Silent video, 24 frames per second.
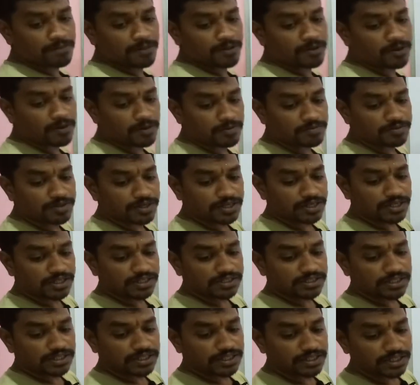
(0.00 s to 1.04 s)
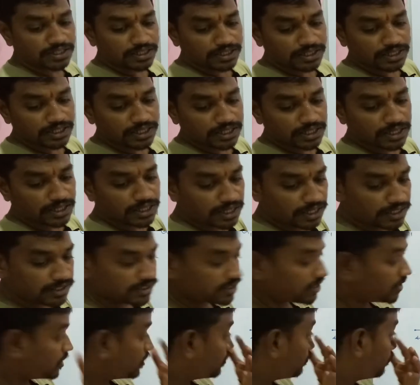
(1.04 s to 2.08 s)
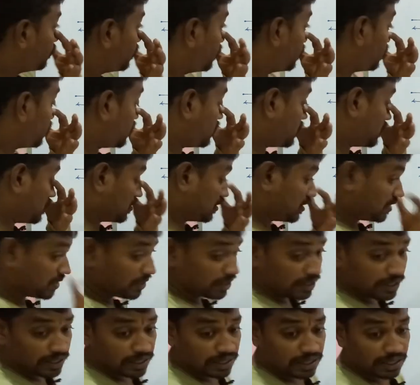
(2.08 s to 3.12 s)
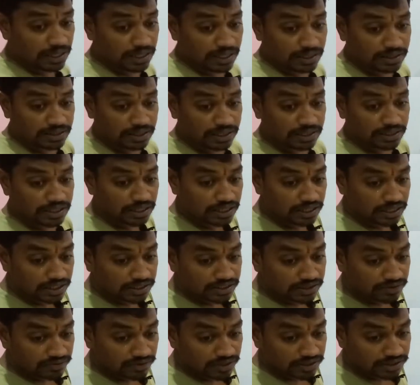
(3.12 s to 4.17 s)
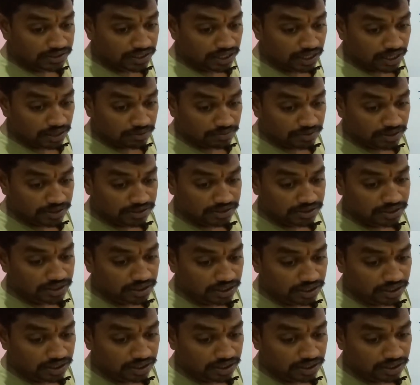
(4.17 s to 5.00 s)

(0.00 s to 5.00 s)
Object is at 10 centimeters. The thickness of the slab is